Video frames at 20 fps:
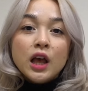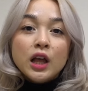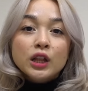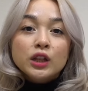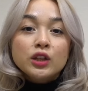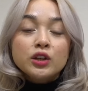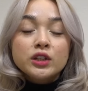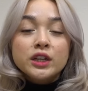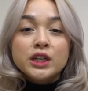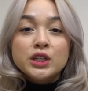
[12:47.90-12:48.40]

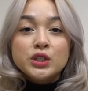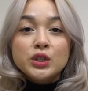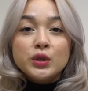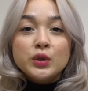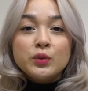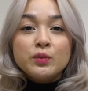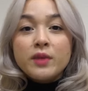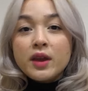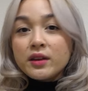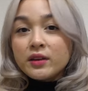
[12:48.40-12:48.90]
learning to
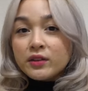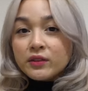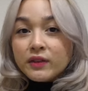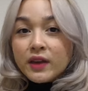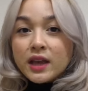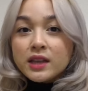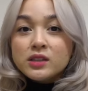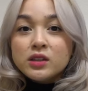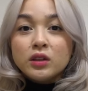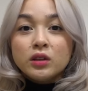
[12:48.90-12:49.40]

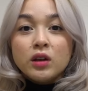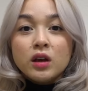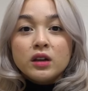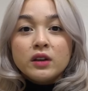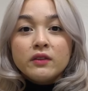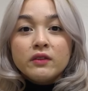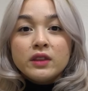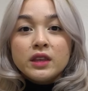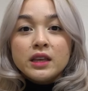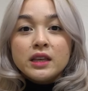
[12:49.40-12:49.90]
manifest a lot
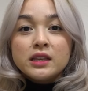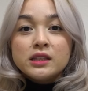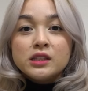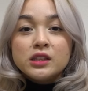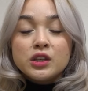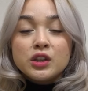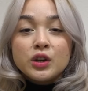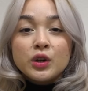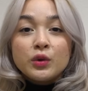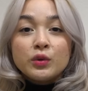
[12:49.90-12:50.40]
of these,
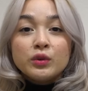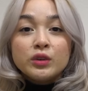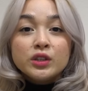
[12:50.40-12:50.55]
you know,